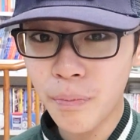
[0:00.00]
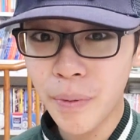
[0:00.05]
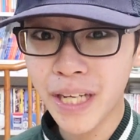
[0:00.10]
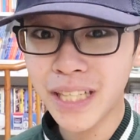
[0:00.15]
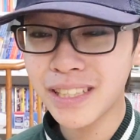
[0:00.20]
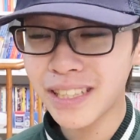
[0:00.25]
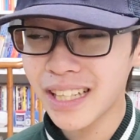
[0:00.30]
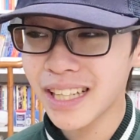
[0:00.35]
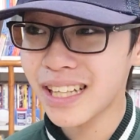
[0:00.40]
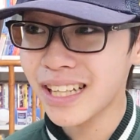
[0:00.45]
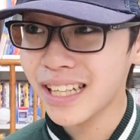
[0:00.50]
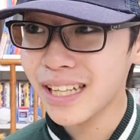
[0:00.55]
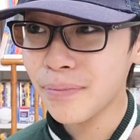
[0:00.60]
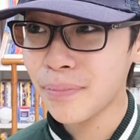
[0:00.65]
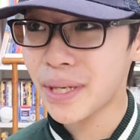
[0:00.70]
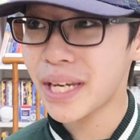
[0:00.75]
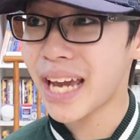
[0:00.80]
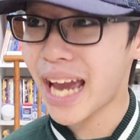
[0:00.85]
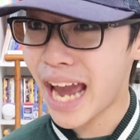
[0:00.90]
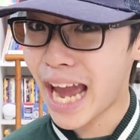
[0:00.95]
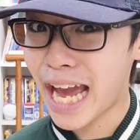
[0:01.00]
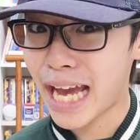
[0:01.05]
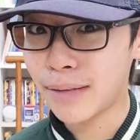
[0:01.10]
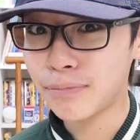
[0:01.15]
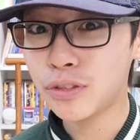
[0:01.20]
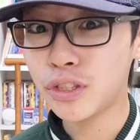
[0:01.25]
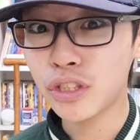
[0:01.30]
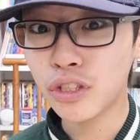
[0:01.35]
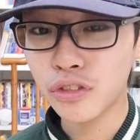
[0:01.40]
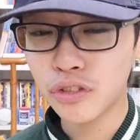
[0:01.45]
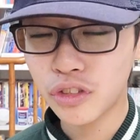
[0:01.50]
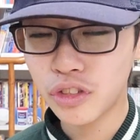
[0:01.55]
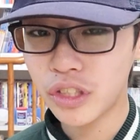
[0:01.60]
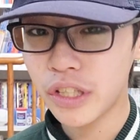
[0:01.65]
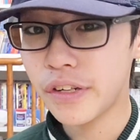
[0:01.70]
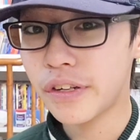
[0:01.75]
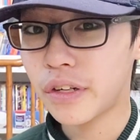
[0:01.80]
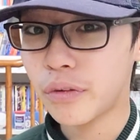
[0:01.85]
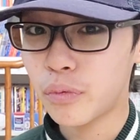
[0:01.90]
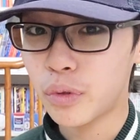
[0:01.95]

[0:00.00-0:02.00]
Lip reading: basically be absolute zero,